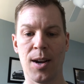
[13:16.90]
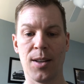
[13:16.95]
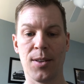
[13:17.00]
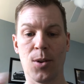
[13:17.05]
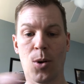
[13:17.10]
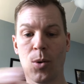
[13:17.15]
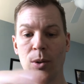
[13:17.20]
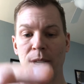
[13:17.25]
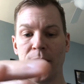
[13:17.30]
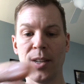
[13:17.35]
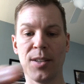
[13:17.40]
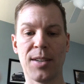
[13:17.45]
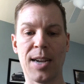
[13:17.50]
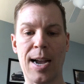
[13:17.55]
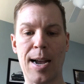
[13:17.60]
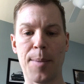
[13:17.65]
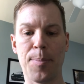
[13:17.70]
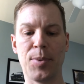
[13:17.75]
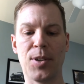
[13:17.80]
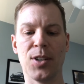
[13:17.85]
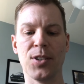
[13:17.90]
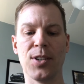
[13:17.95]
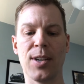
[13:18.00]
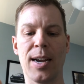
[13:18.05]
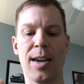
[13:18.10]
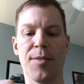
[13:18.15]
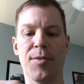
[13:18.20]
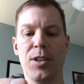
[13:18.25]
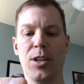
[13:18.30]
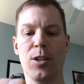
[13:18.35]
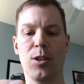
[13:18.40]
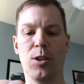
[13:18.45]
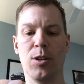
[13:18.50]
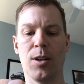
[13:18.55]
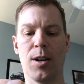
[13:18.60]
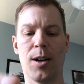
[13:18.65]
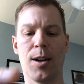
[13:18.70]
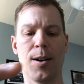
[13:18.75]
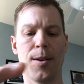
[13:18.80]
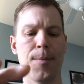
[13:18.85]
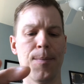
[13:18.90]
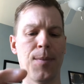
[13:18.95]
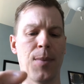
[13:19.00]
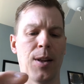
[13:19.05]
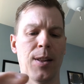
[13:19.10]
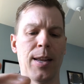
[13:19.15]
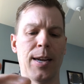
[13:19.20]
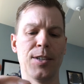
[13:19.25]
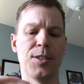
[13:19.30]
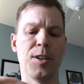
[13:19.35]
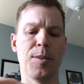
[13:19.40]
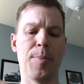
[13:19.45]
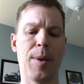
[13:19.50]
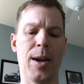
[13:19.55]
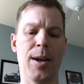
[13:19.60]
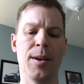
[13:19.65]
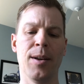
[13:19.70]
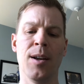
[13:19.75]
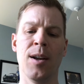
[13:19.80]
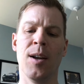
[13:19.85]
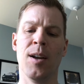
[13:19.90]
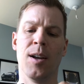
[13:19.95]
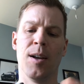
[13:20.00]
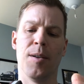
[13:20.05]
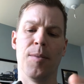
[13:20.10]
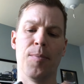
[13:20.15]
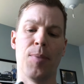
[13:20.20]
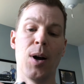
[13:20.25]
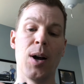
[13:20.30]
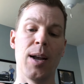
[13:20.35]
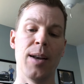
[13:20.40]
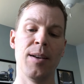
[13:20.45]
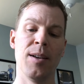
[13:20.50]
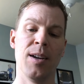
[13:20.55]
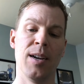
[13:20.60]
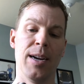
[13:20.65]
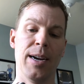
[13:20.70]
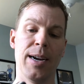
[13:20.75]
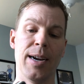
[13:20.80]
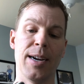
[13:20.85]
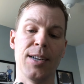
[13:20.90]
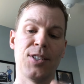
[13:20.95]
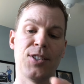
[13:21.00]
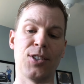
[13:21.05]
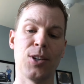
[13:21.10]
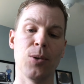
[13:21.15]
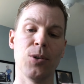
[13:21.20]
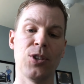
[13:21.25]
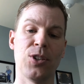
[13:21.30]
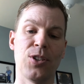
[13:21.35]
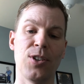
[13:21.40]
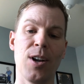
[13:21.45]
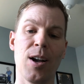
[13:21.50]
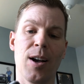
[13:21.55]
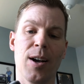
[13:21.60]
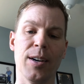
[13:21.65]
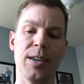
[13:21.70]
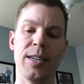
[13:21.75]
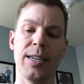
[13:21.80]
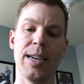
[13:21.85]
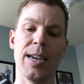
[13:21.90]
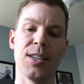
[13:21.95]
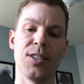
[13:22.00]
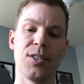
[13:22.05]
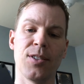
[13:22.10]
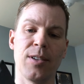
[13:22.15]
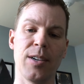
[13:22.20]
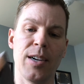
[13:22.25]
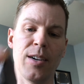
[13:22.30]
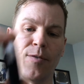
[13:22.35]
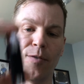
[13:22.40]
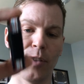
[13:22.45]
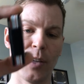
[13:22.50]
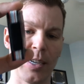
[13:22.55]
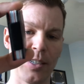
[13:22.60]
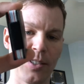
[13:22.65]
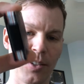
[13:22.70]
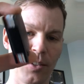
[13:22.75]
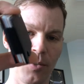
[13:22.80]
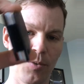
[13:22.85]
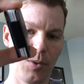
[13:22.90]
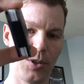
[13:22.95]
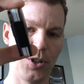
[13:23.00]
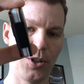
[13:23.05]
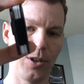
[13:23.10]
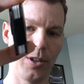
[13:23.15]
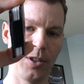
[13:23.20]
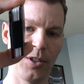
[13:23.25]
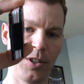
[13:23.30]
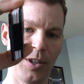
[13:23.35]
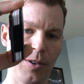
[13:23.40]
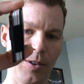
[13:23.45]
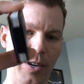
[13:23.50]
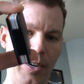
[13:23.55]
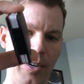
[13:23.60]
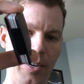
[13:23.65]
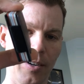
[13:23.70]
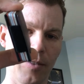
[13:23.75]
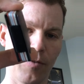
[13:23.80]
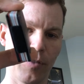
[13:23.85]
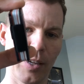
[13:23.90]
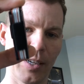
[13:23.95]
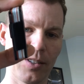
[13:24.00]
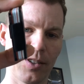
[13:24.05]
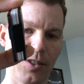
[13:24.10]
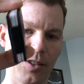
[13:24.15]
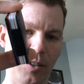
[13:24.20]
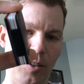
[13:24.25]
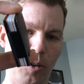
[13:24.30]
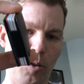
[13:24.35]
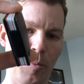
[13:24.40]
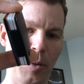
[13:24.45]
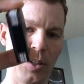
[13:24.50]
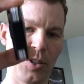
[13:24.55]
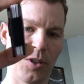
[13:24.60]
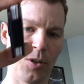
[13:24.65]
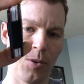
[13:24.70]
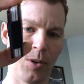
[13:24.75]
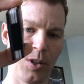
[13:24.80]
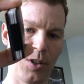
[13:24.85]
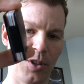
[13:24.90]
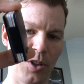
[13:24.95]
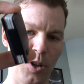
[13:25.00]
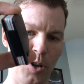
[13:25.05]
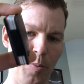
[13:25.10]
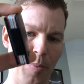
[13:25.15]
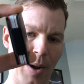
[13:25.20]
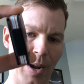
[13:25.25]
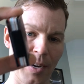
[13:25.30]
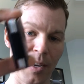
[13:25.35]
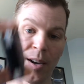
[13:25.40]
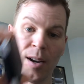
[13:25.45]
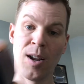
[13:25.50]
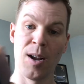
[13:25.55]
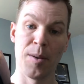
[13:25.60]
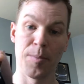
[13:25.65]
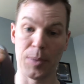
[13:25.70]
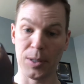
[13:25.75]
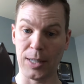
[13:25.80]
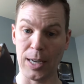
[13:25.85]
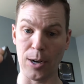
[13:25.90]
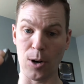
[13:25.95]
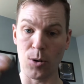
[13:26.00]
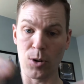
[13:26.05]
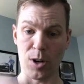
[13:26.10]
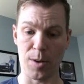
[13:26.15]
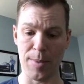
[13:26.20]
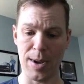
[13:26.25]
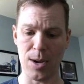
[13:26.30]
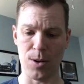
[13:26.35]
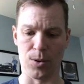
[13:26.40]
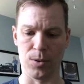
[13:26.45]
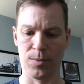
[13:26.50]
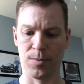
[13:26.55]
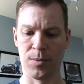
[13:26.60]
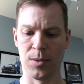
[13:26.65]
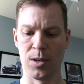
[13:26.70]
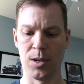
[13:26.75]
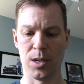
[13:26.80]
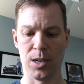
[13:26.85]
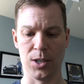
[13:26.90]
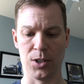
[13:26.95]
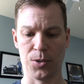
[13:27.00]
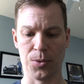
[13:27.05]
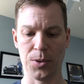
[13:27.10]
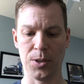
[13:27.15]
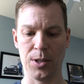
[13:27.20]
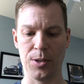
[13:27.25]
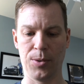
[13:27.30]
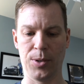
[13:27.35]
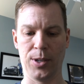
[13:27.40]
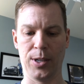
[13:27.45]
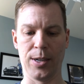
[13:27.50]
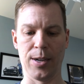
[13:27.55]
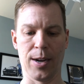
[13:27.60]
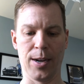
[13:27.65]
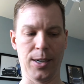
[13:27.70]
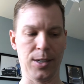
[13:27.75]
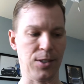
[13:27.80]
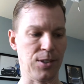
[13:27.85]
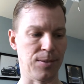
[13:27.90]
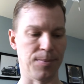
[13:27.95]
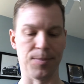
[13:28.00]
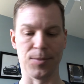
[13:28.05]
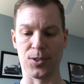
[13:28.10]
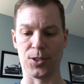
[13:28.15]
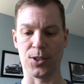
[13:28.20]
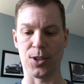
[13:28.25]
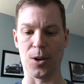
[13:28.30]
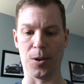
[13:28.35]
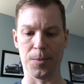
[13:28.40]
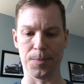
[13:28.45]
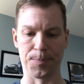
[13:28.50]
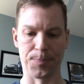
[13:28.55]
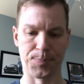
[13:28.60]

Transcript: Only the top doesn't have the elastic band, but it's so snug. Yes, it flexes, which you can see right here. It flexes a little bit so it's in your pocket, but they don't come out. It's really, really nice. So